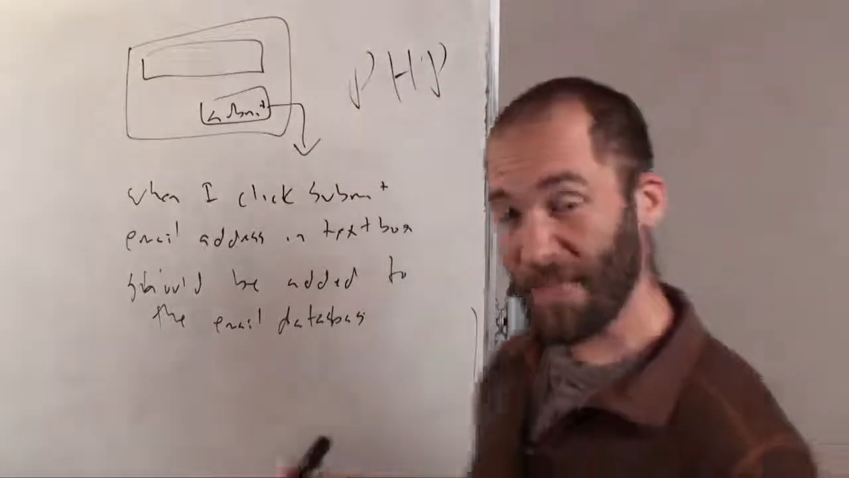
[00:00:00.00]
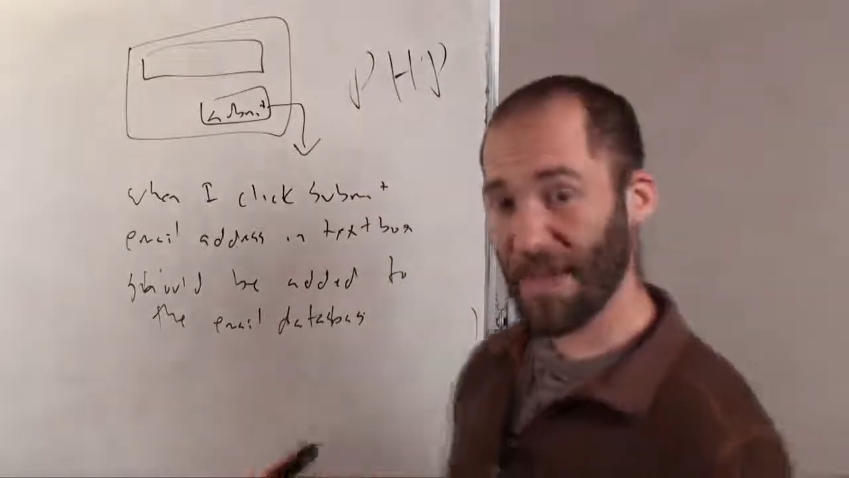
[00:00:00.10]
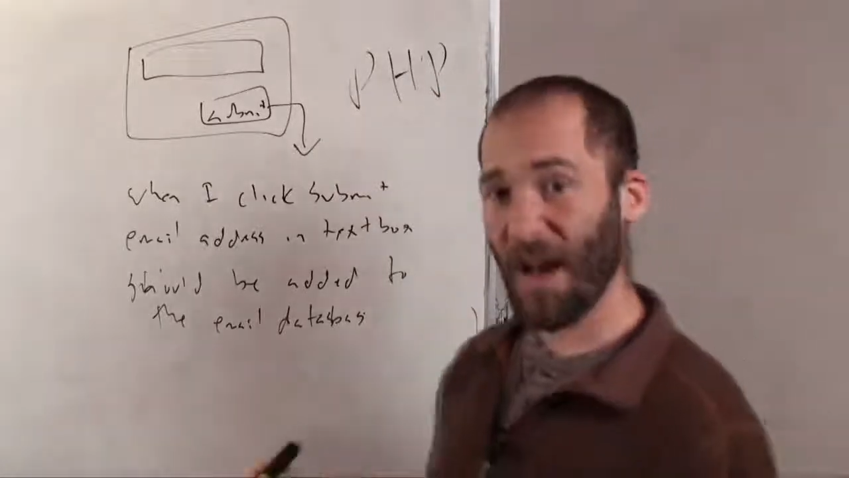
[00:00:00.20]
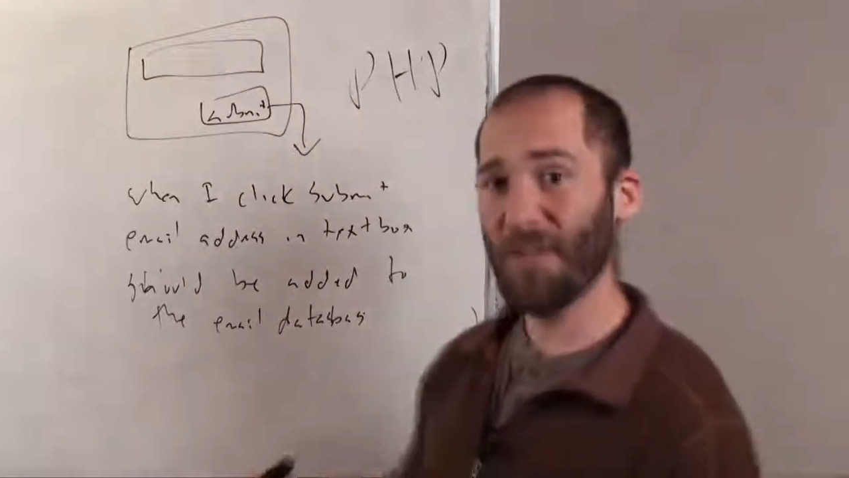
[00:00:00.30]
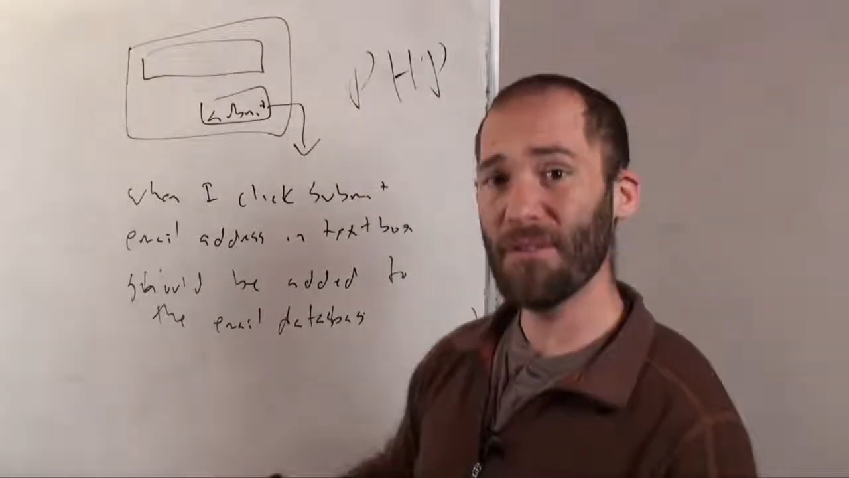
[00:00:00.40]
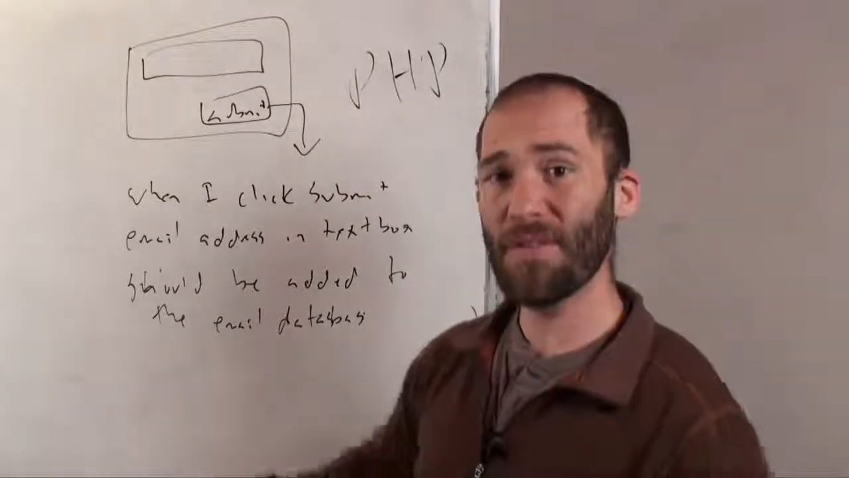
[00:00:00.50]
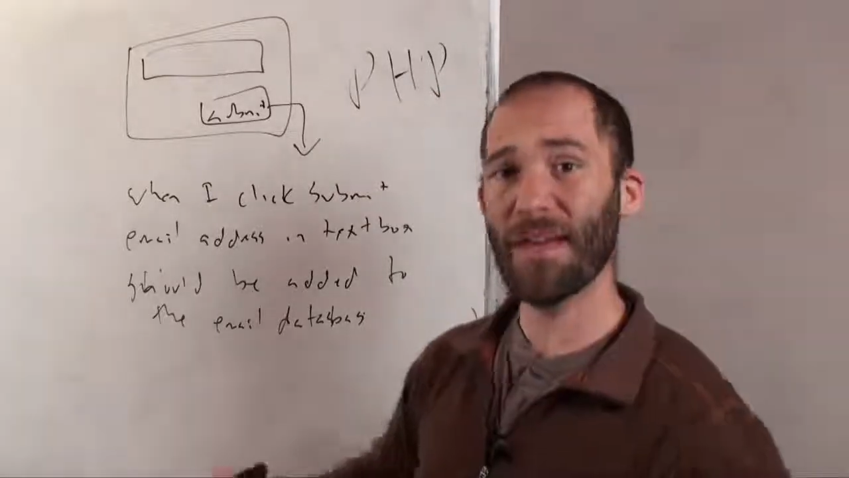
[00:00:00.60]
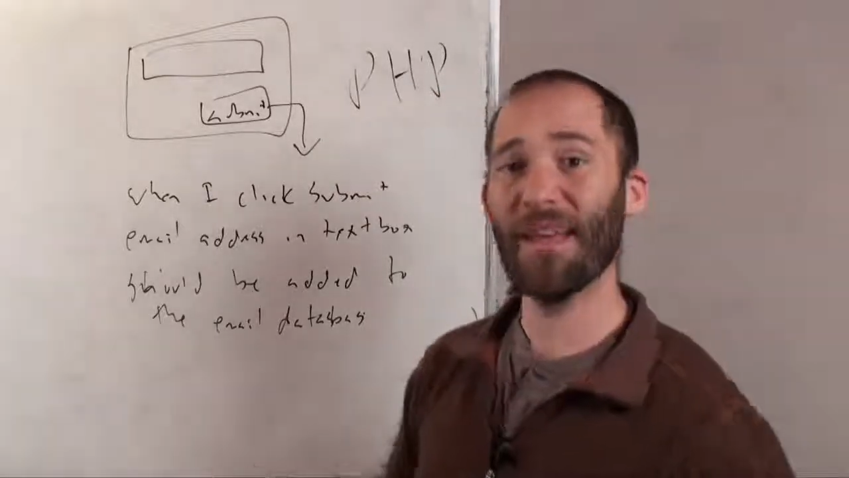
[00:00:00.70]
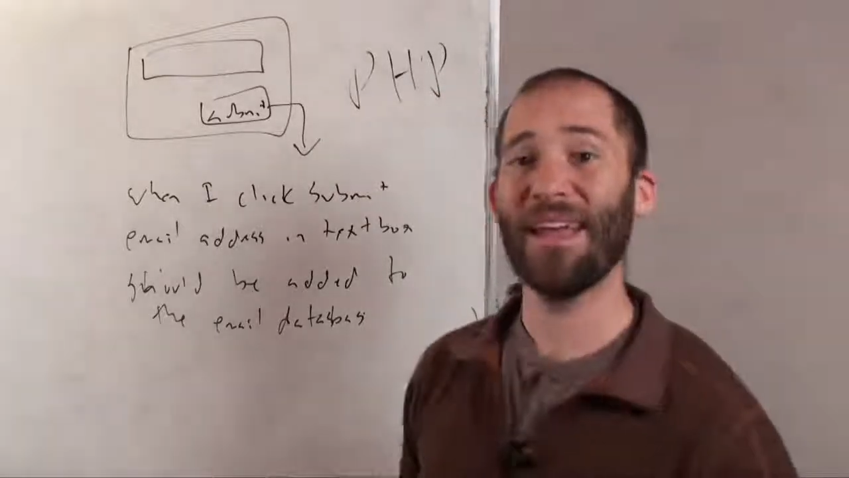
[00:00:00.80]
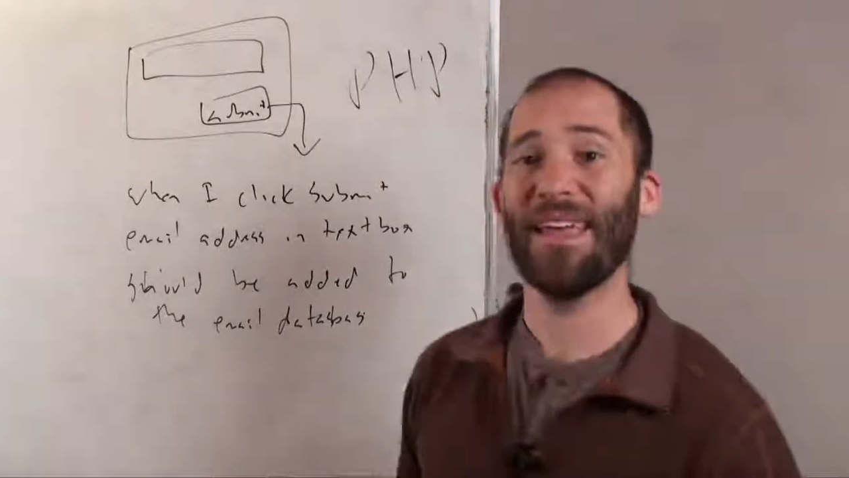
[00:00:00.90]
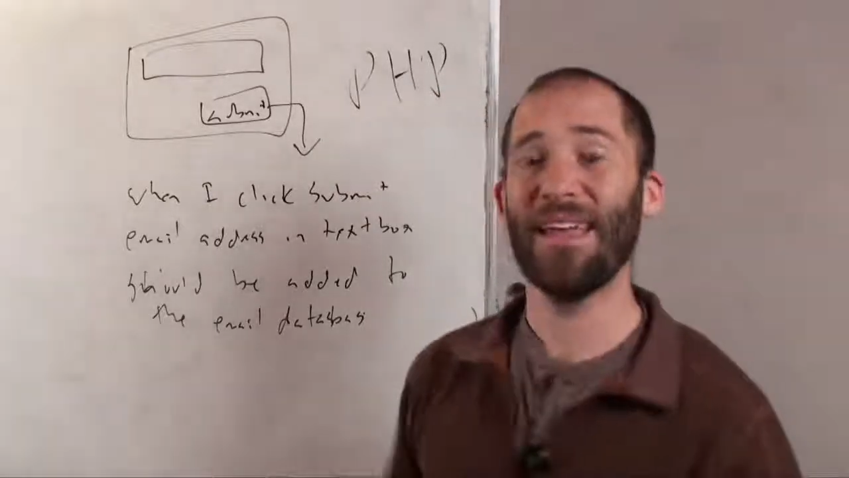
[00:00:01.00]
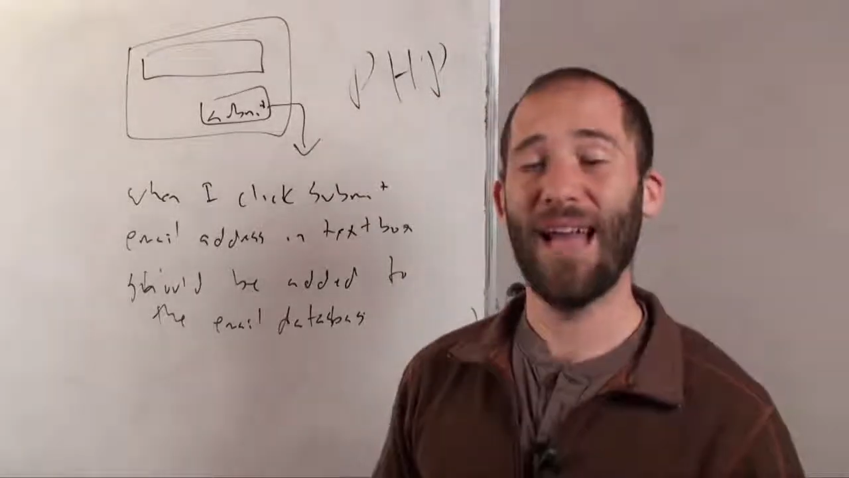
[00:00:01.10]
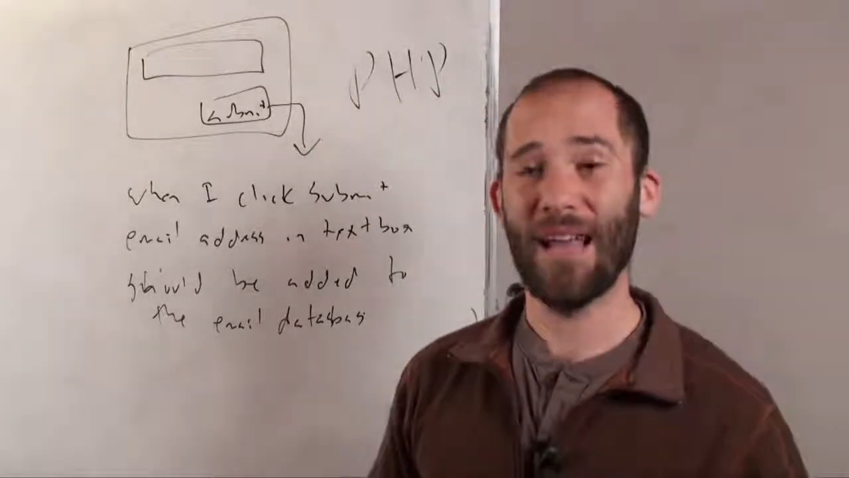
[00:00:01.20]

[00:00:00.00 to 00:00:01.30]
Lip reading: The other thing, again,